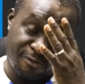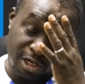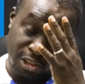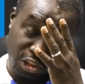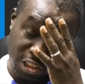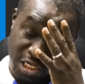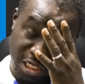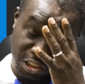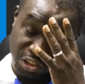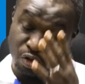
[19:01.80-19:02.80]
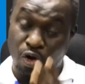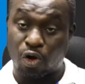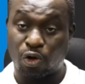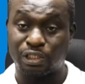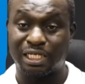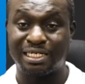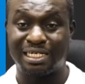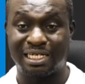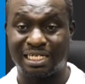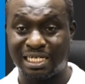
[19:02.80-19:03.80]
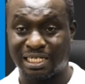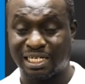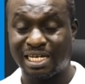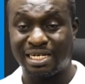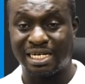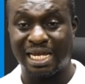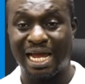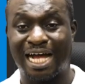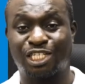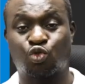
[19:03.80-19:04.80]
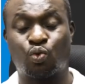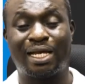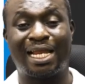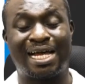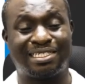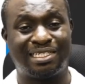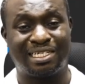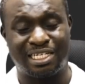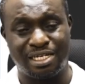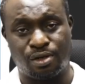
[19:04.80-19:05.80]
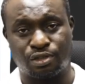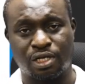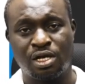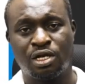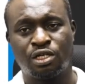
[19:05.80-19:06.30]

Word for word: fish is called the kidney as well as the gills.